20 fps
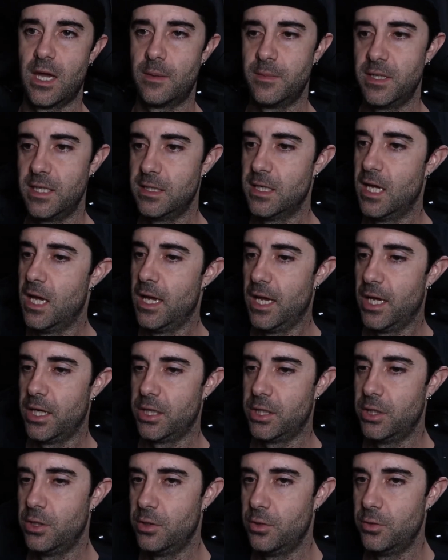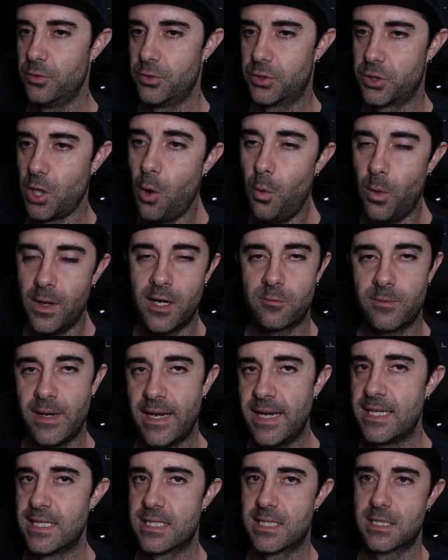I mean, you don't want to
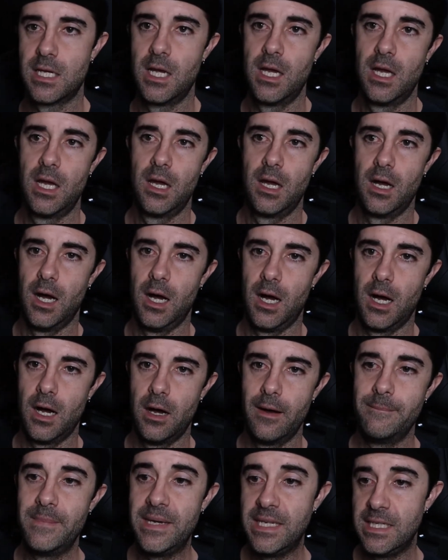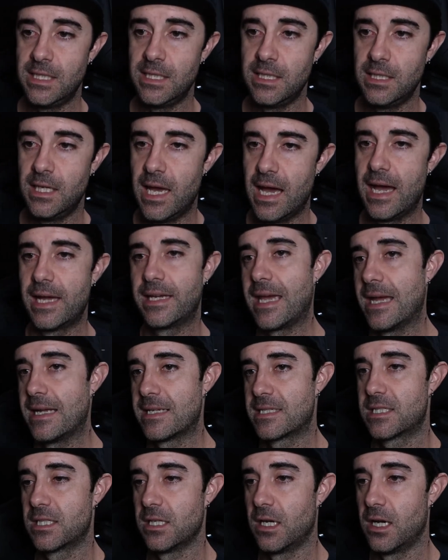race Mini
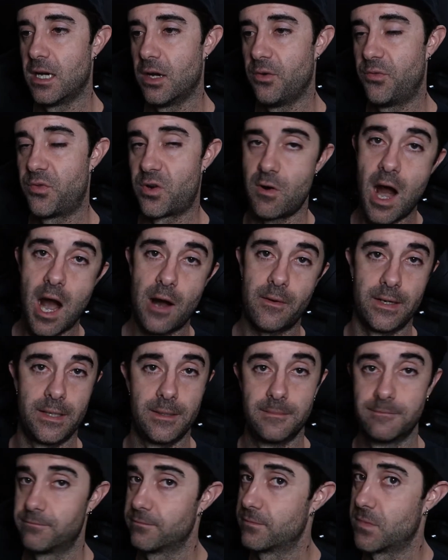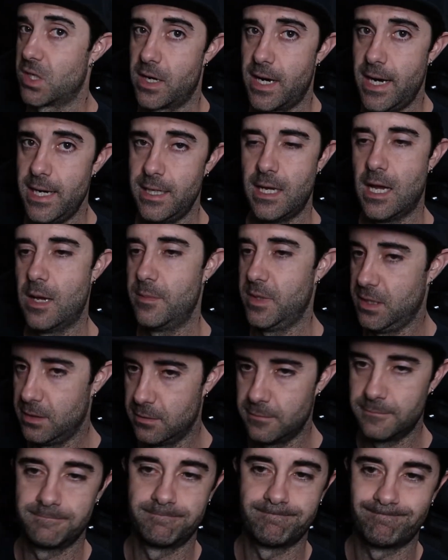against Ferrari, all right? I
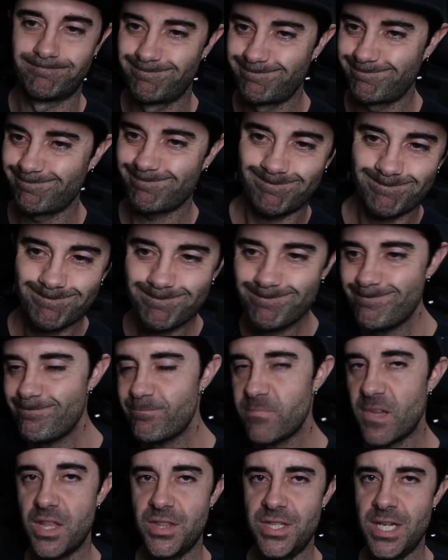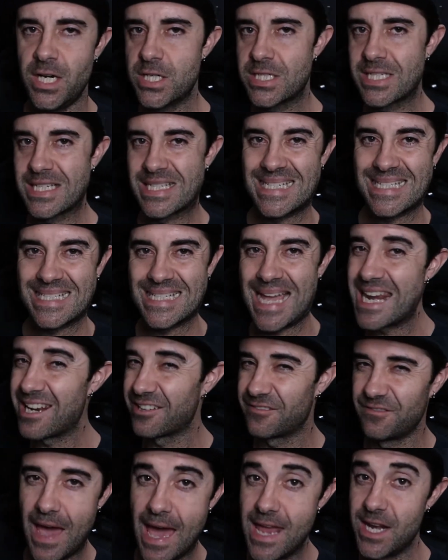mean, there's a slight
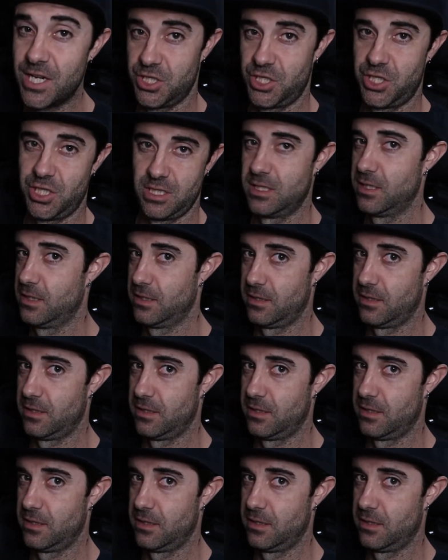advantage.